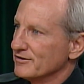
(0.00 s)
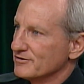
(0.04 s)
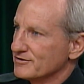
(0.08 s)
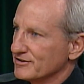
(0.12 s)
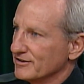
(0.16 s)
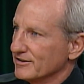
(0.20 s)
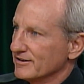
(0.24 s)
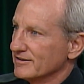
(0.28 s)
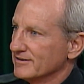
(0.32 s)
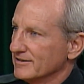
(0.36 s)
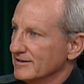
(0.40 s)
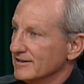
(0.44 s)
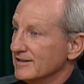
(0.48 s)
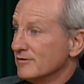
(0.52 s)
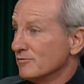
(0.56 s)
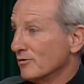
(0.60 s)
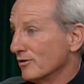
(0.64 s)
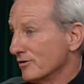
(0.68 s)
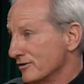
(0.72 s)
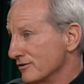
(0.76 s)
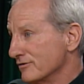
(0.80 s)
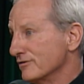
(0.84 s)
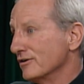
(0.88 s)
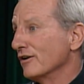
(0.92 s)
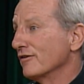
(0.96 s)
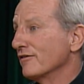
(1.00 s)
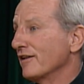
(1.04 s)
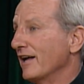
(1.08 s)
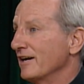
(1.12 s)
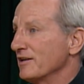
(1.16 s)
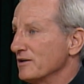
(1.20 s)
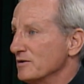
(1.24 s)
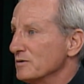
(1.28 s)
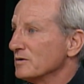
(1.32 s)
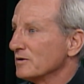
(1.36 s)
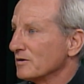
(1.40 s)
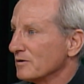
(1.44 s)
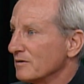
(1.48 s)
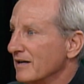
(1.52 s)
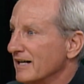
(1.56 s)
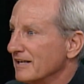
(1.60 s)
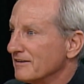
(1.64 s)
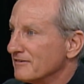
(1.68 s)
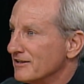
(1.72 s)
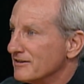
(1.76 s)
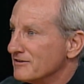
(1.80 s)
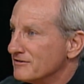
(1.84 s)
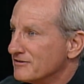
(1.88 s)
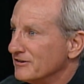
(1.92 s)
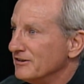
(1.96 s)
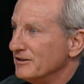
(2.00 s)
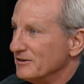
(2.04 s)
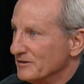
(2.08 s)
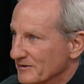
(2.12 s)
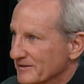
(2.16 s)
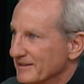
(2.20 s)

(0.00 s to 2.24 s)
sir. Well, you know that. You were around then too.